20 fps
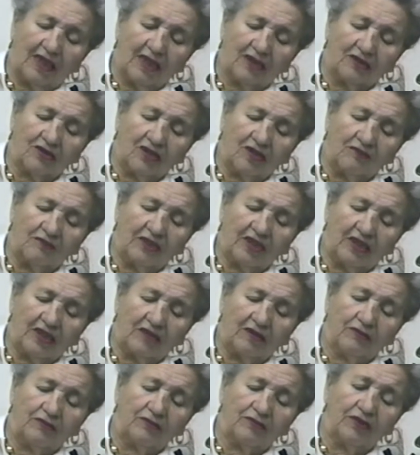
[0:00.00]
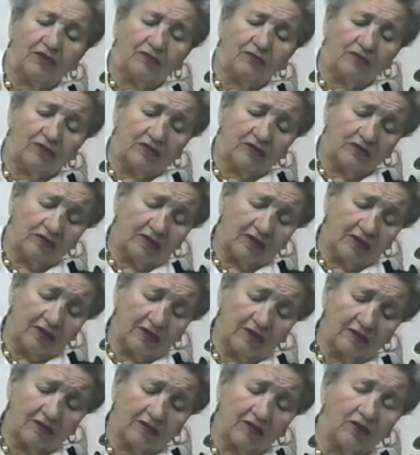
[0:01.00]
I'll come here. We were
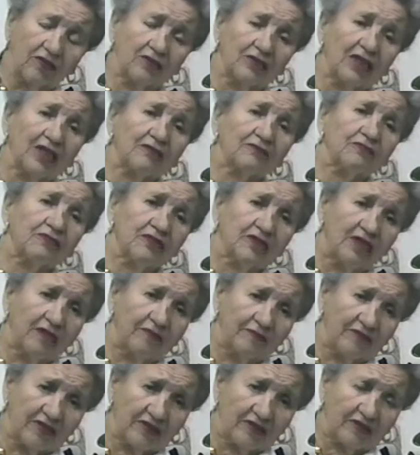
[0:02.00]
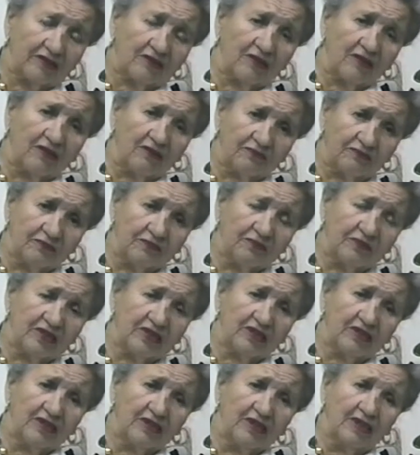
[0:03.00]
in contact with the American
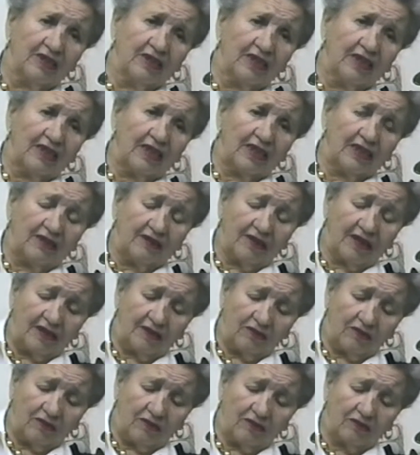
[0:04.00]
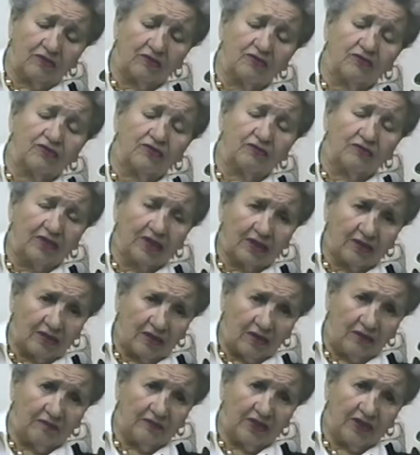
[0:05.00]
government, and they told us, you can
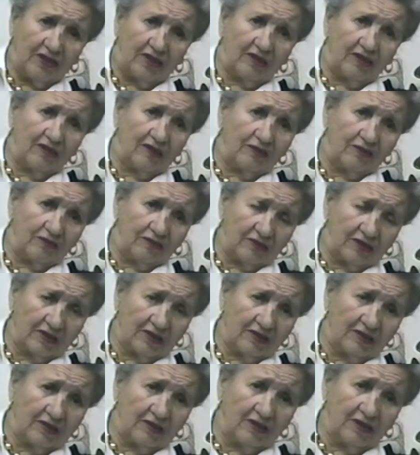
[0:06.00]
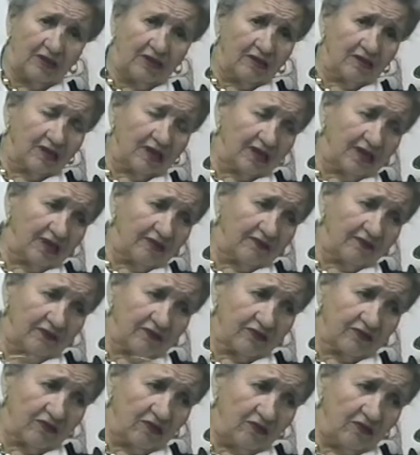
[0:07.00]
come here, you can, they
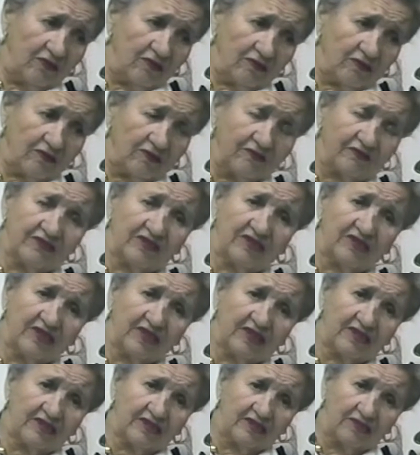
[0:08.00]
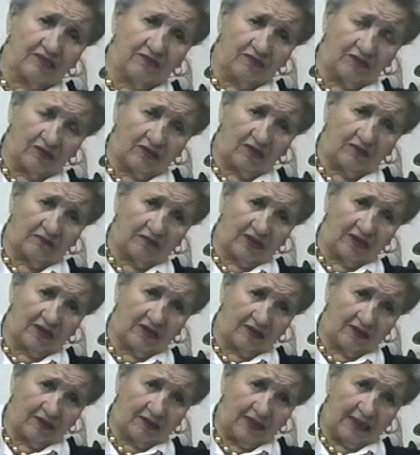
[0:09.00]
gave us all the facilities to come
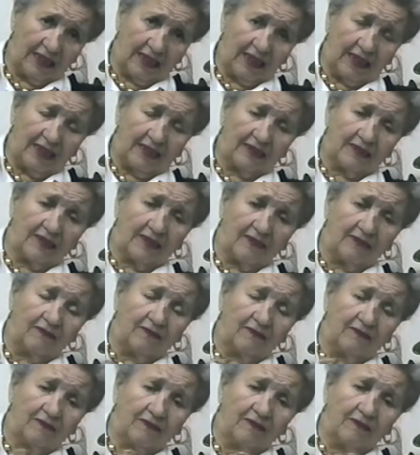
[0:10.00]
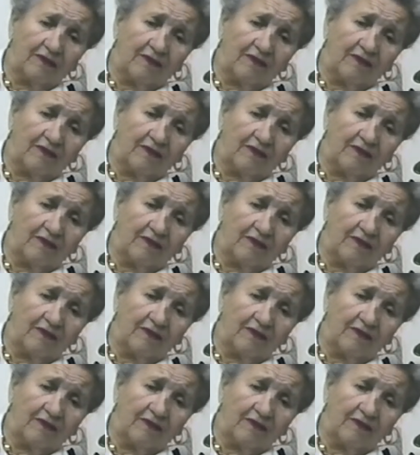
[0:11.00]
here. So